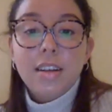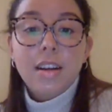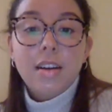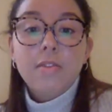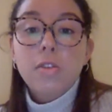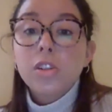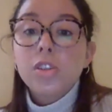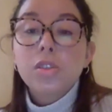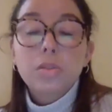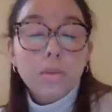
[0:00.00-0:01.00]

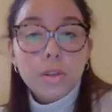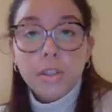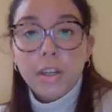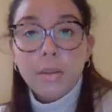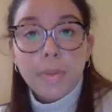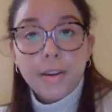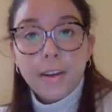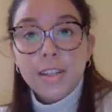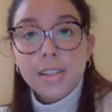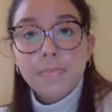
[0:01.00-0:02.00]
avoid school during the
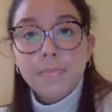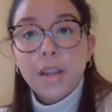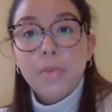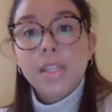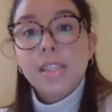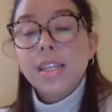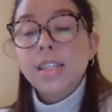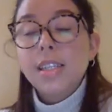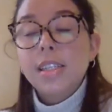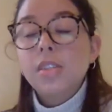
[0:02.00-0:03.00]
periods. And we see
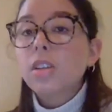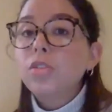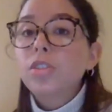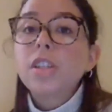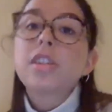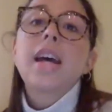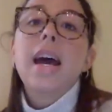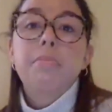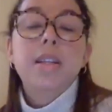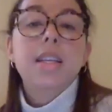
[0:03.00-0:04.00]
this not just
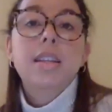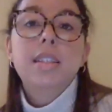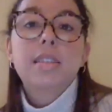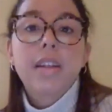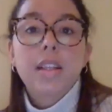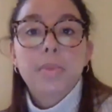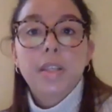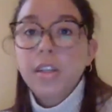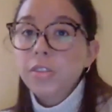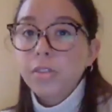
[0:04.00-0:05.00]
happening in developing
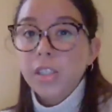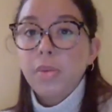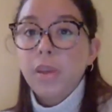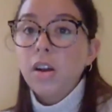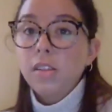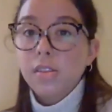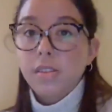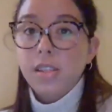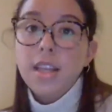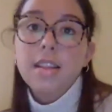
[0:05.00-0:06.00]
countries, we also
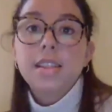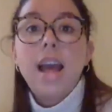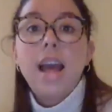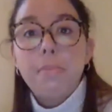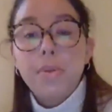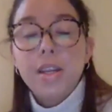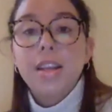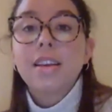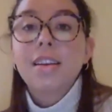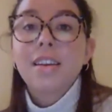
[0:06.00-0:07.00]
see this
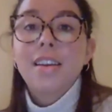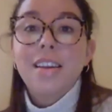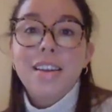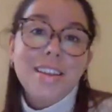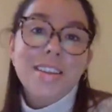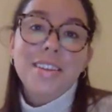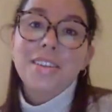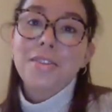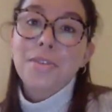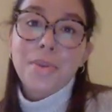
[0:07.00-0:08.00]
happening
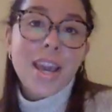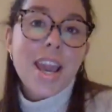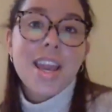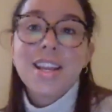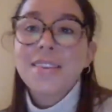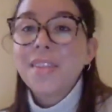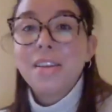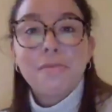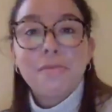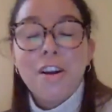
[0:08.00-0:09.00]
in UK,
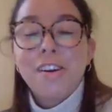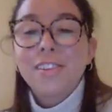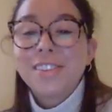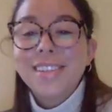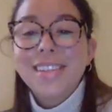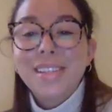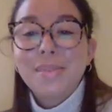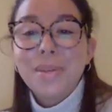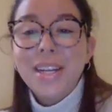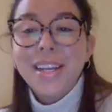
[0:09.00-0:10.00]
in France, in
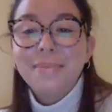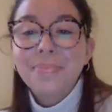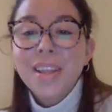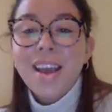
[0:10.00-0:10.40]
Sweden.